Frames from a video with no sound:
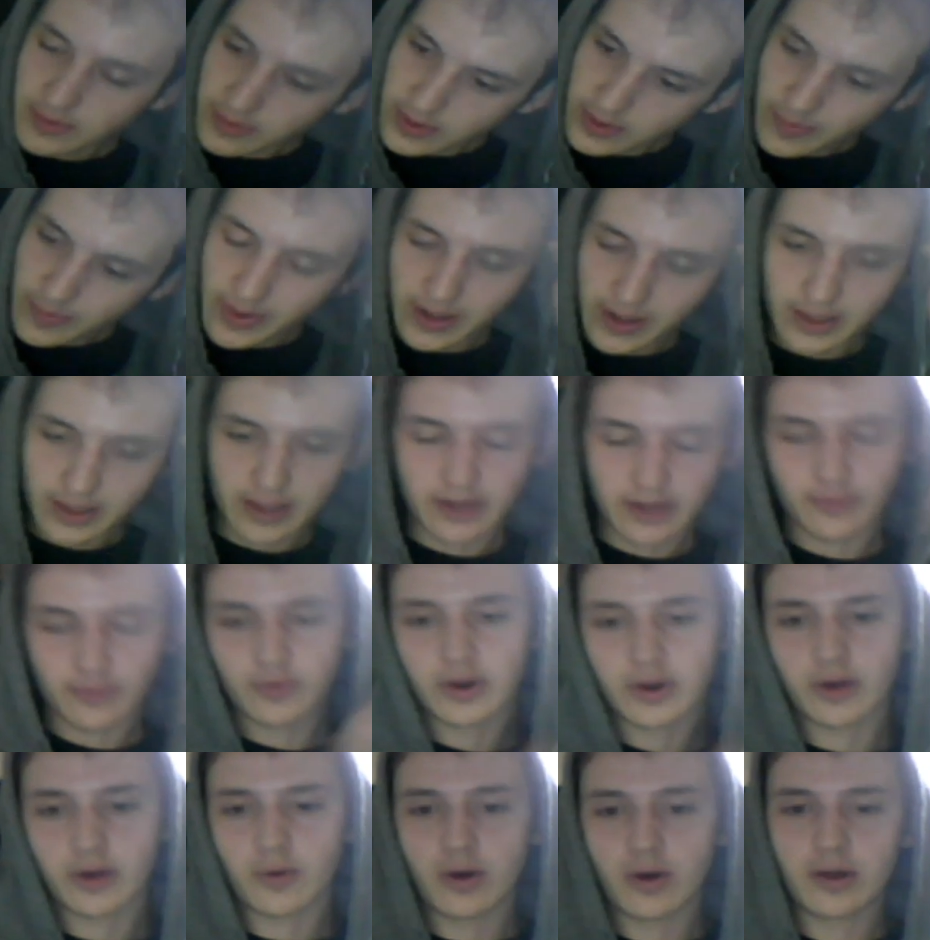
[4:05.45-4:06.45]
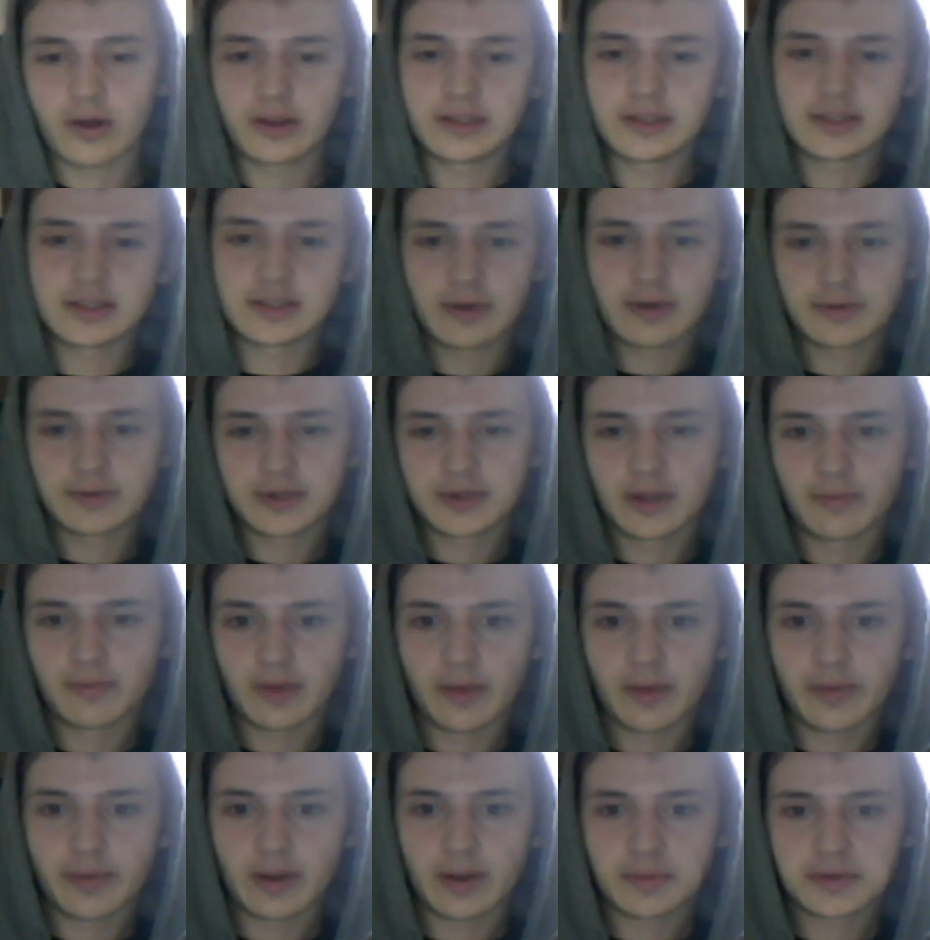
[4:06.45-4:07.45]
Depending on what quality, sometimes you can
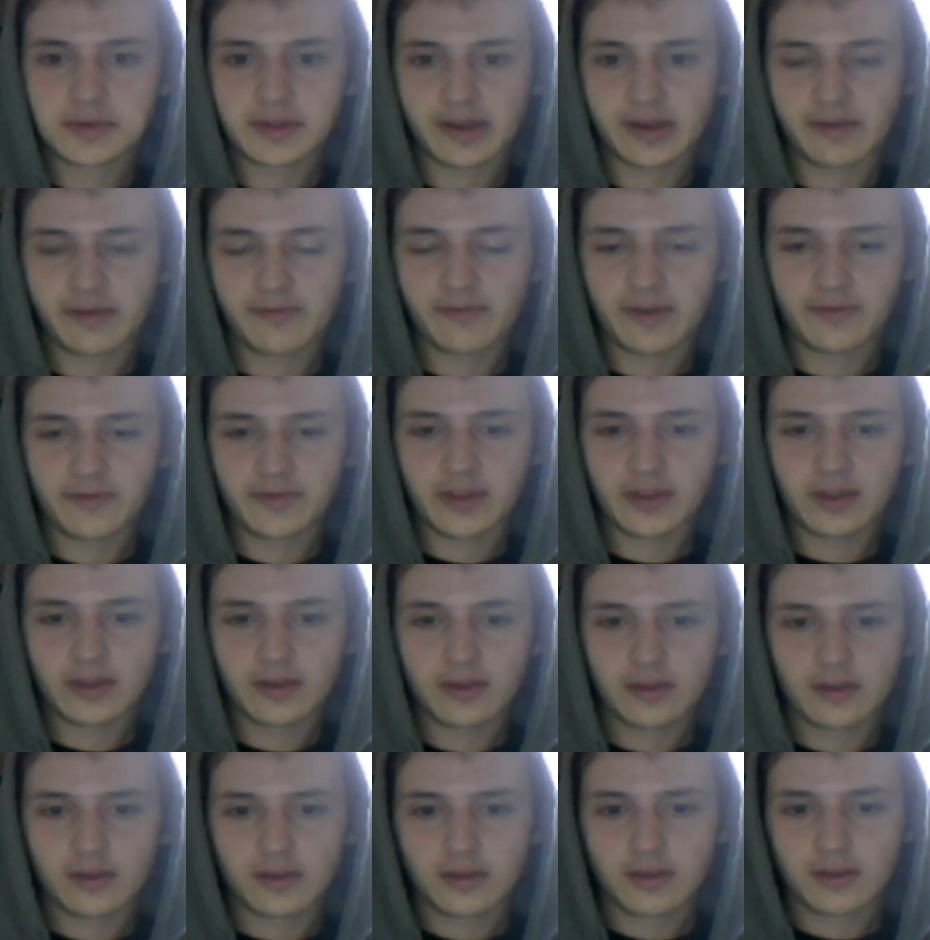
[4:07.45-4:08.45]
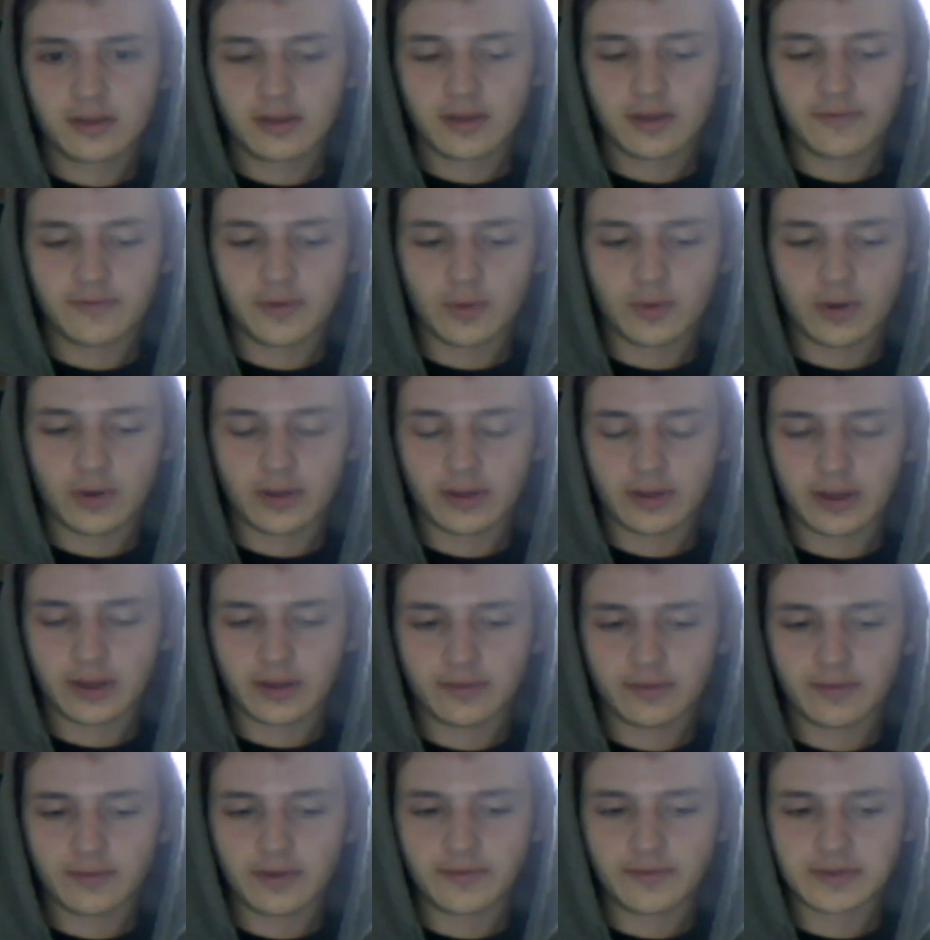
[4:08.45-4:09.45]
bump it up to like 50 if you want, like
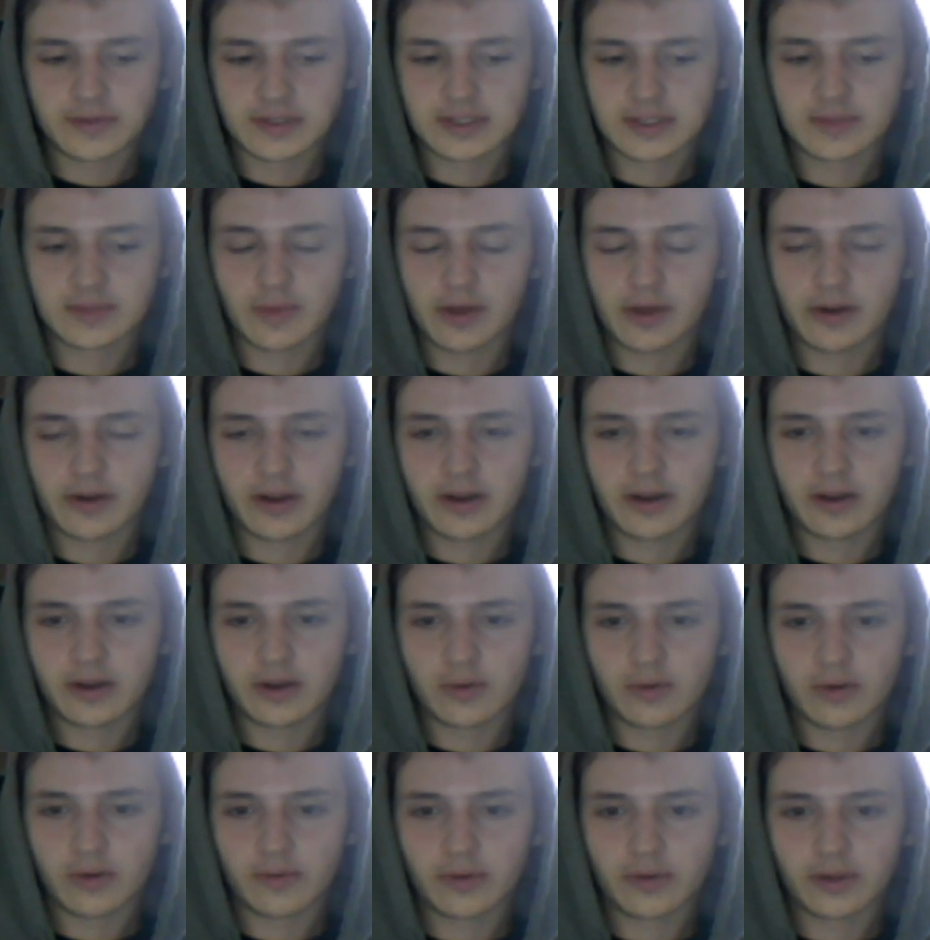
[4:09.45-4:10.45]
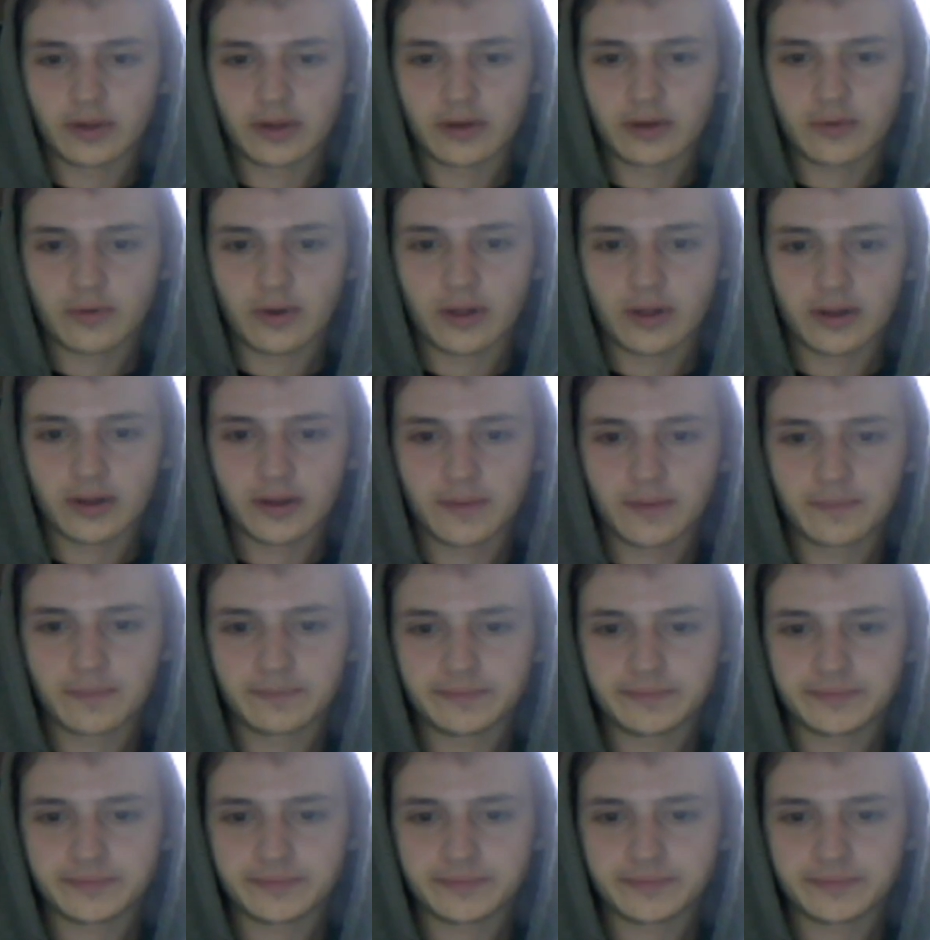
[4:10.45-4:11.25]
if it's a smaller edit and you want really good quality.